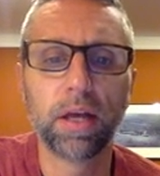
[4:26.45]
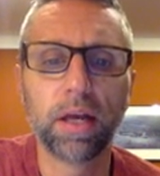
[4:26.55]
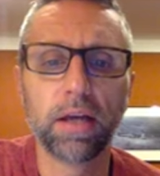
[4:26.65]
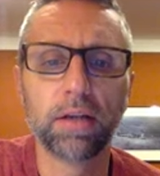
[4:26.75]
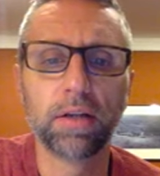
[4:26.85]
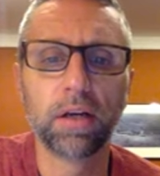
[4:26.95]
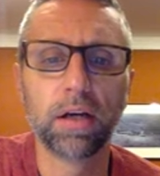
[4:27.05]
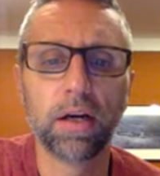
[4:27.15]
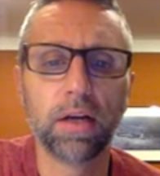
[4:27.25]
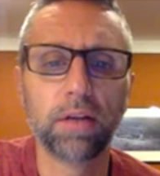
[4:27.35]
and
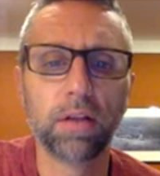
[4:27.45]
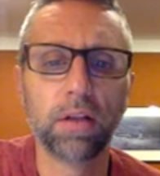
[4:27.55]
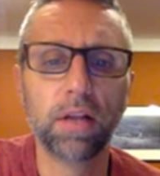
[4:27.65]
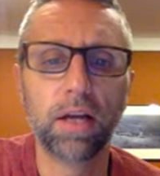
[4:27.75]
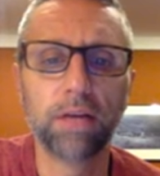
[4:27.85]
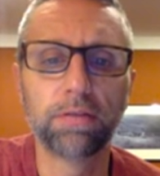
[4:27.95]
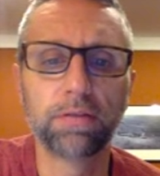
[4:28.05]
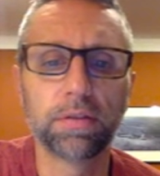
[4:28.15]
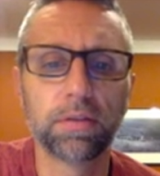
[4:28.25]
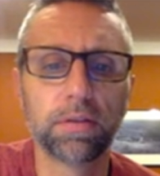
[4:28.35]
on the
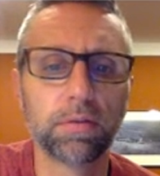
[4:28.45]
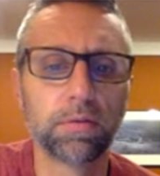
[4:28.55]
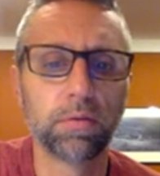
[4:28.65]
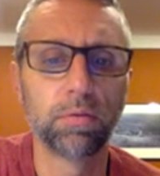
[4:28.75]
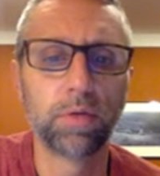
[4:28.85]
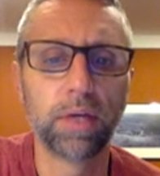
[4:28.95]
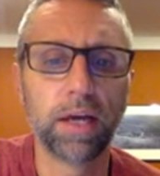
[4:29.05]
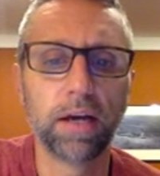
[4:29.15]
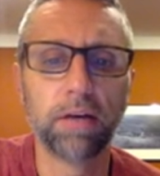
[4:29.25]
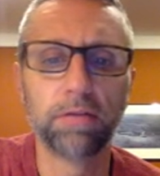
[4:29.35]
left, we
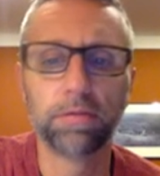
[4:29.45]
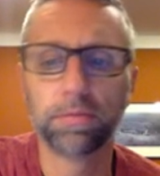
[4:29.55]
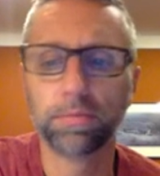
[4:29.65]
have,